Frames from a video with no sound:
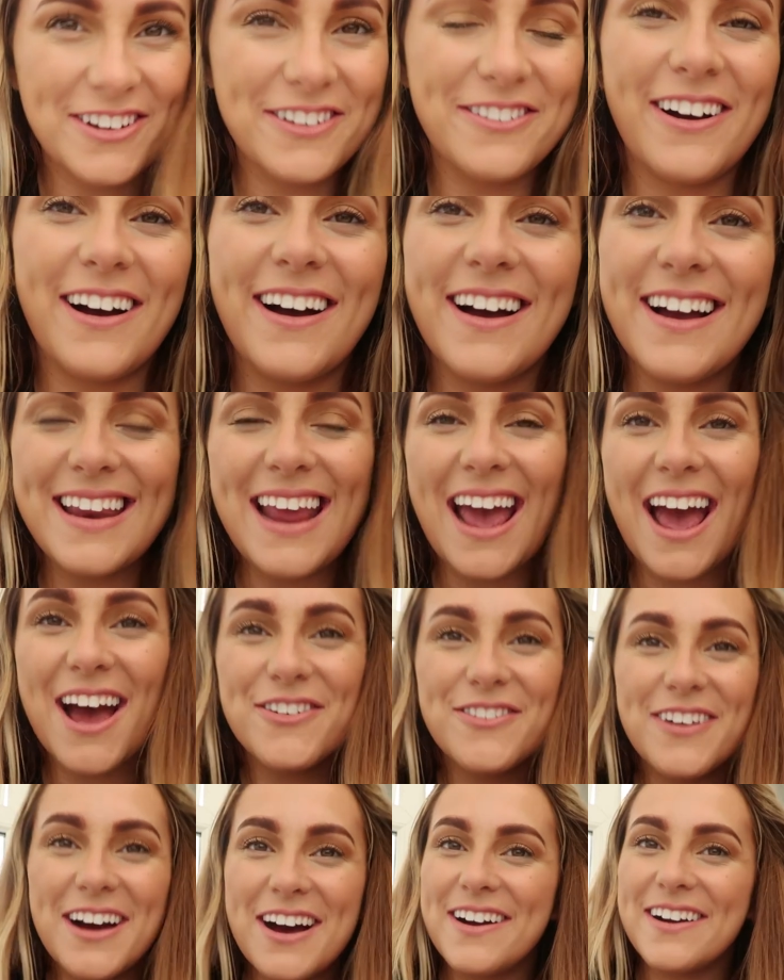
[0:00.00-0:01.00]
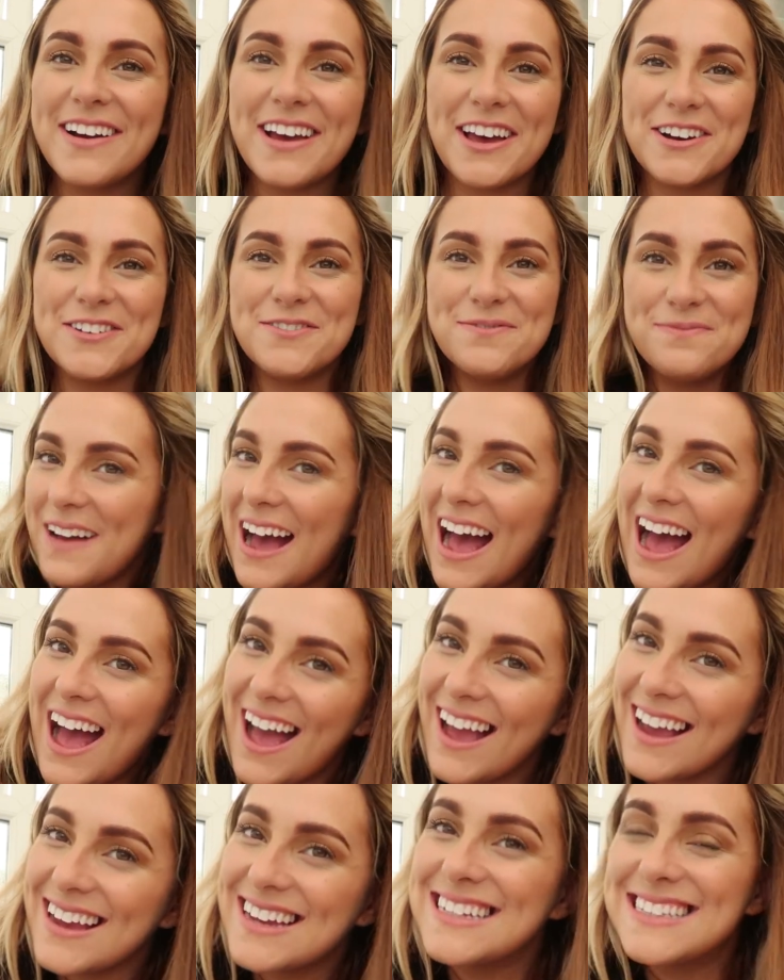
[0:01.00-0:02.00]
everyone, and welcome
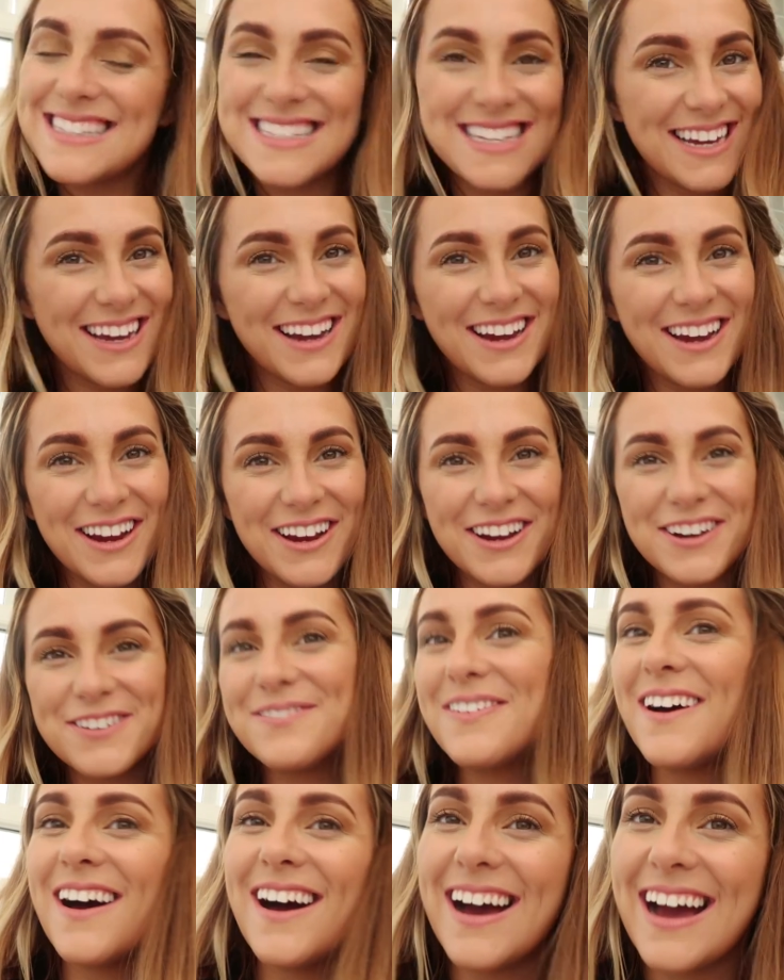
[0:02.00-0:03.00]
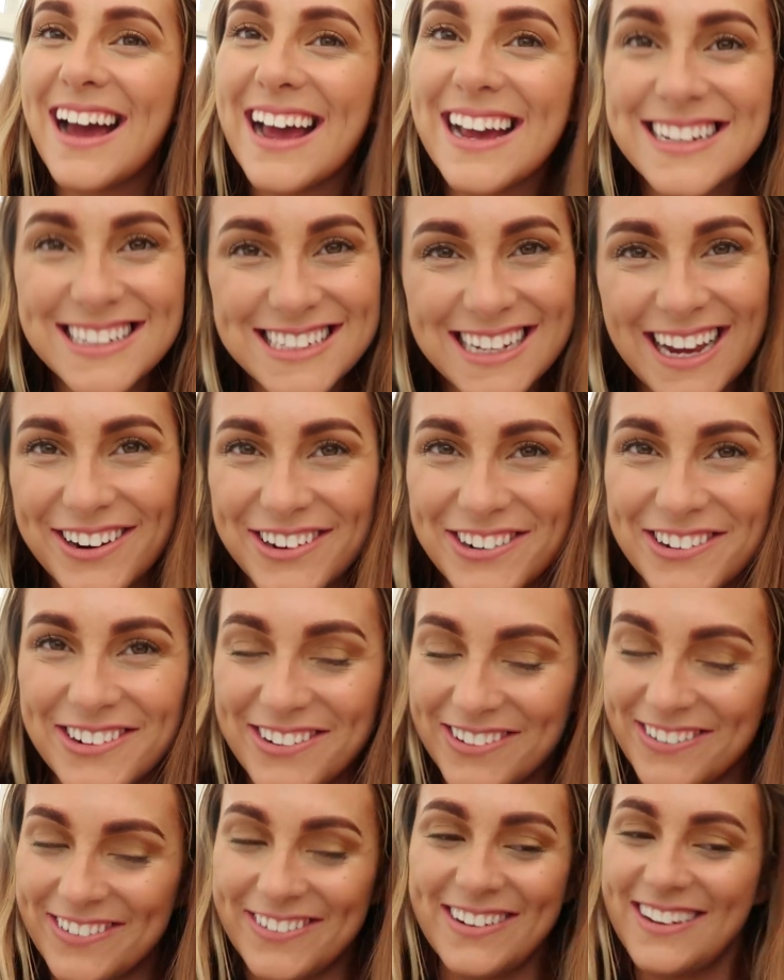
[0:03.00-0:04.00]
back to my
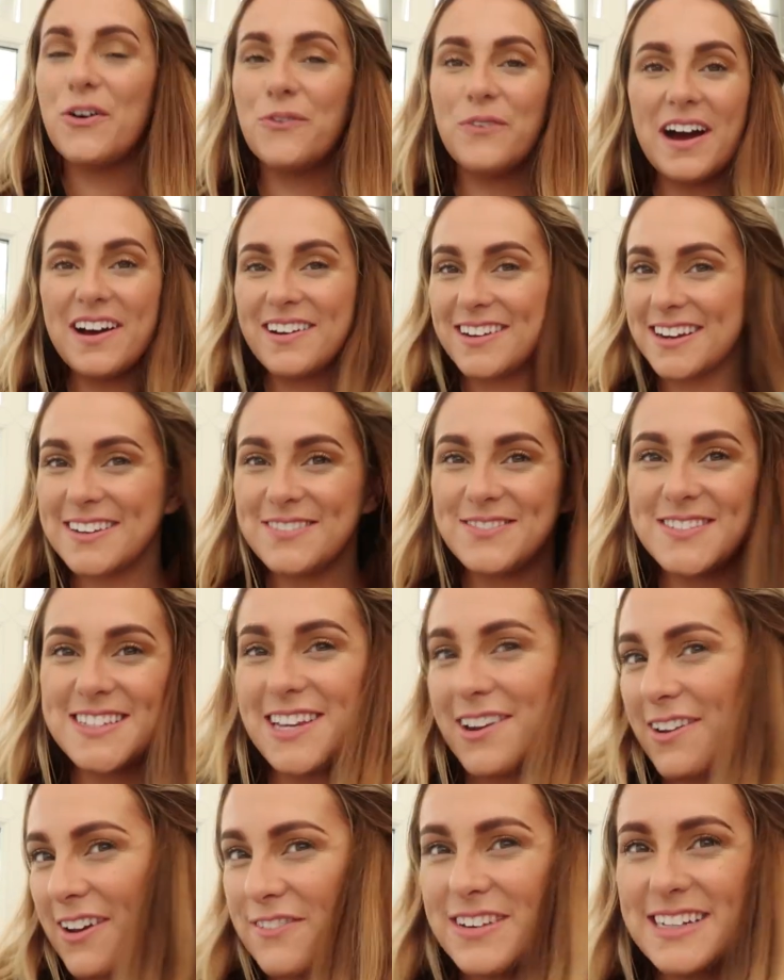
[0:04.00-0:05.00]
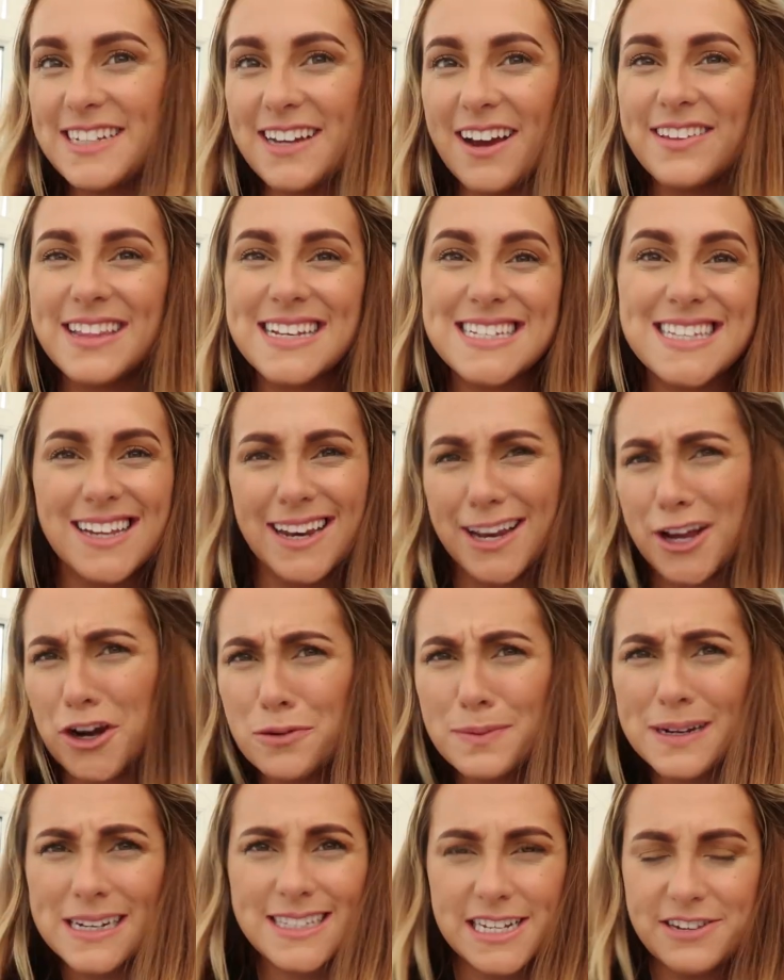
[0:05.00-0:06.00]
channel. Welcome to a video that's a
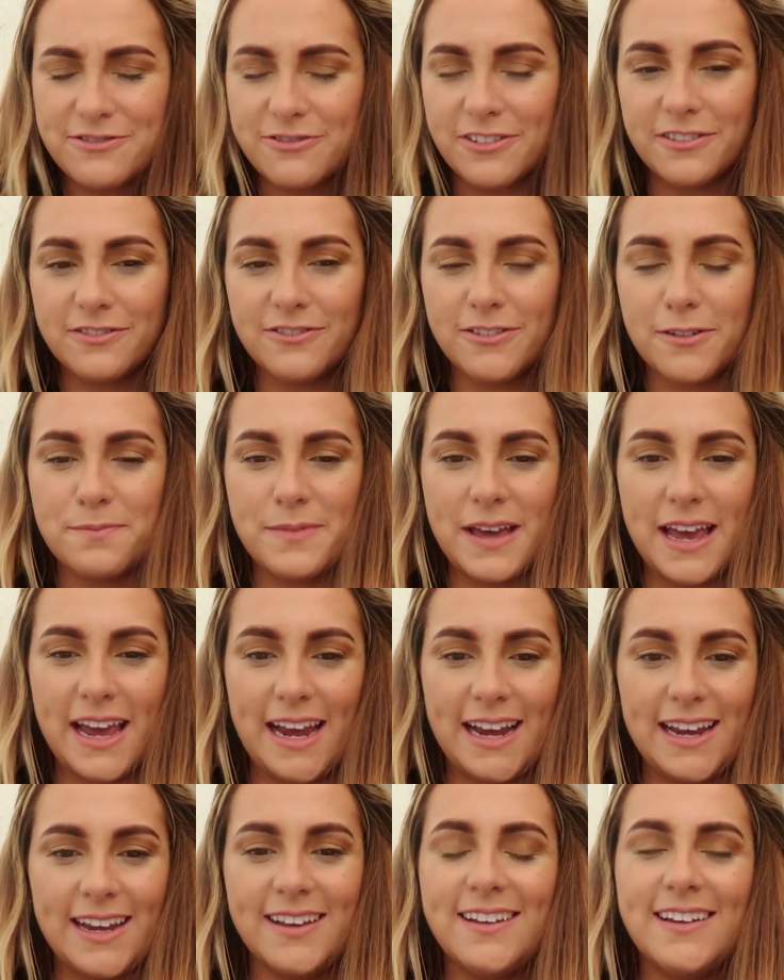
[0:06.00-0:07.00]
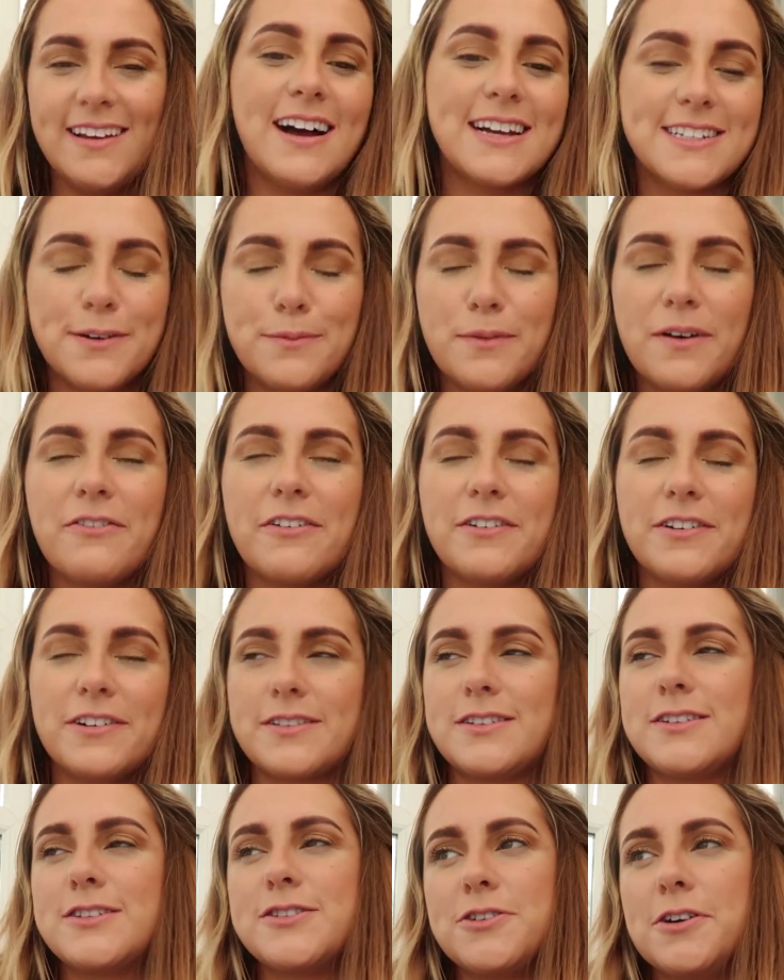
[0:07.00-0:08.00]
little bit different from me. I don't know whether or
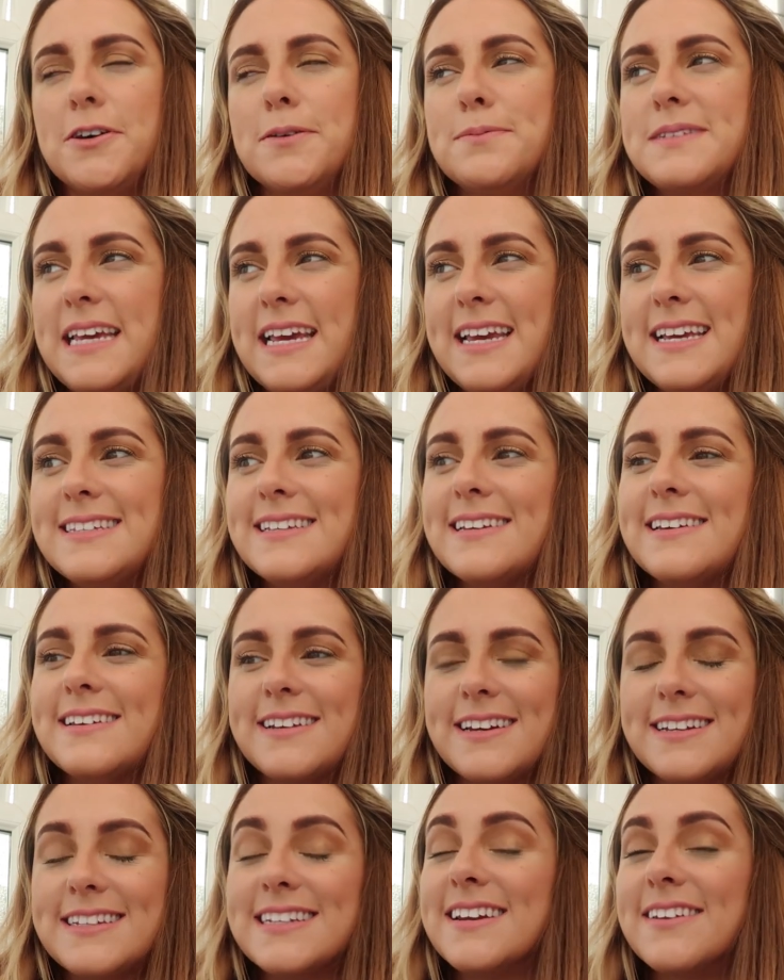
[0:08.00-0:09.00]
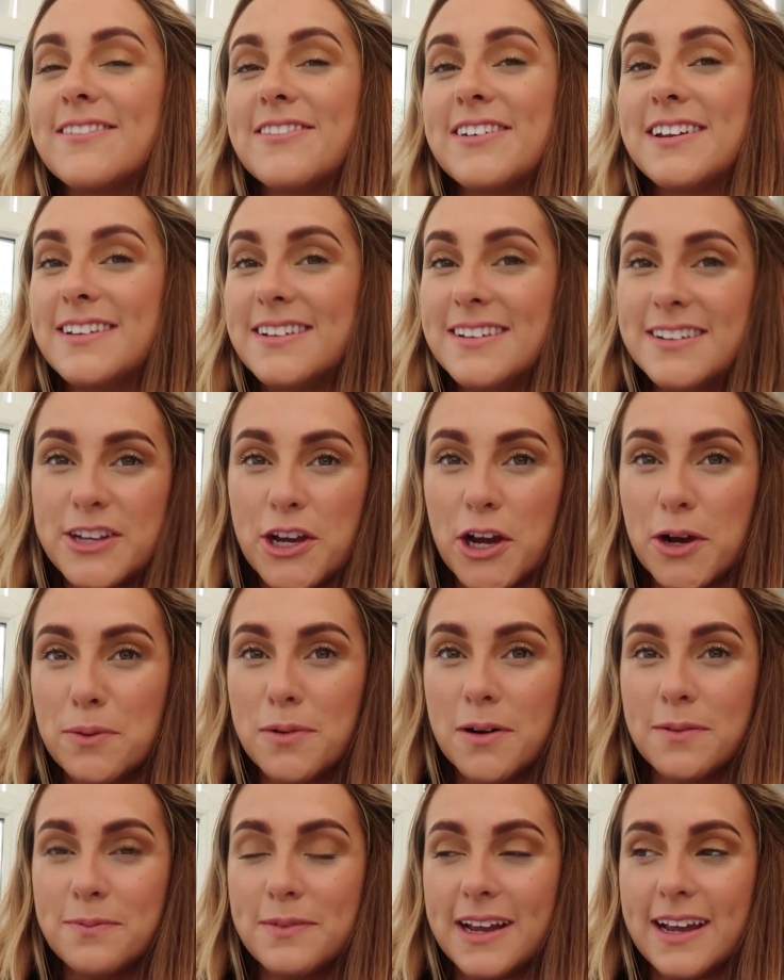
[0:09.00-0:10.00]
not to stop. Tiki's eating her dinner and you can
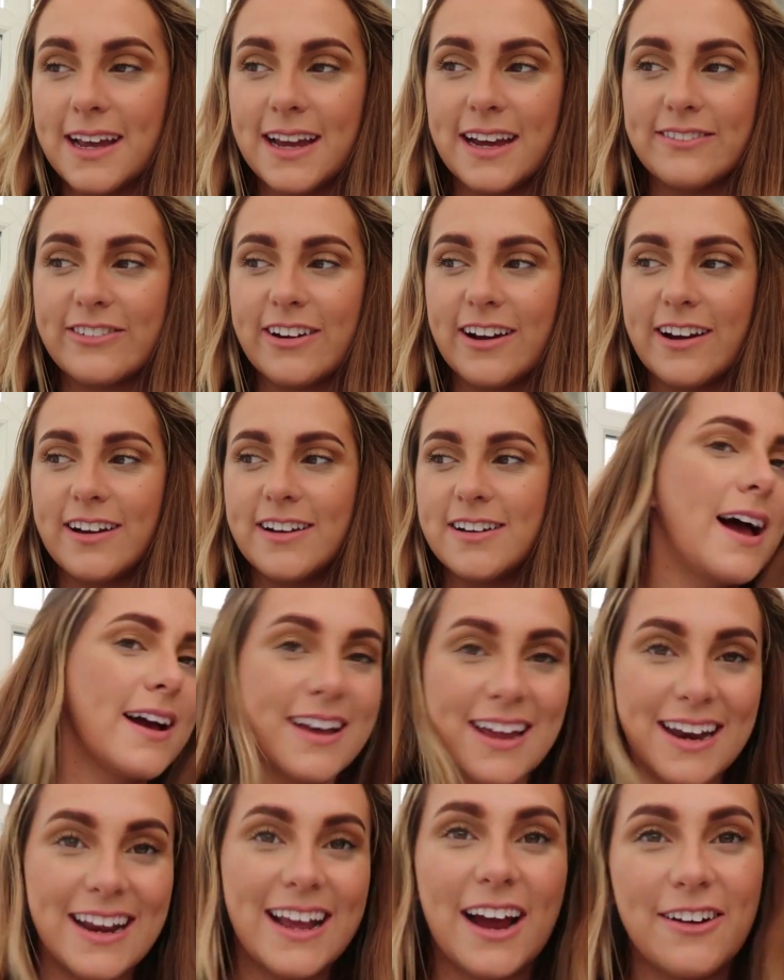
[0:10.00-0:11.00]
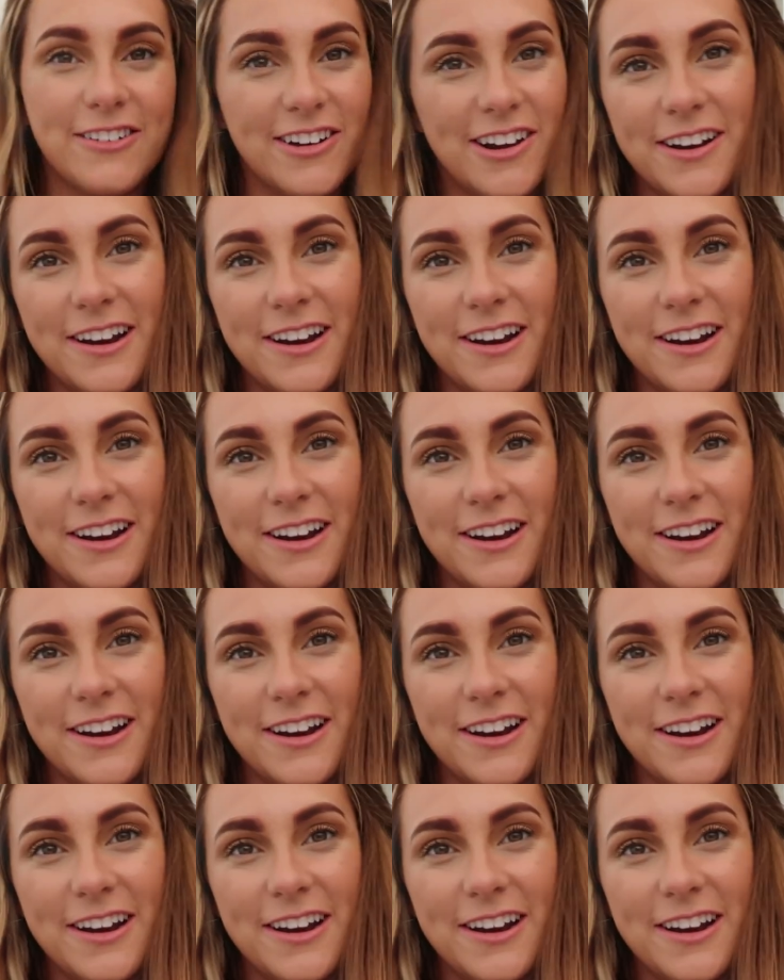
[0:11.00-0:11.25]
probably hear her. I'm gonna carry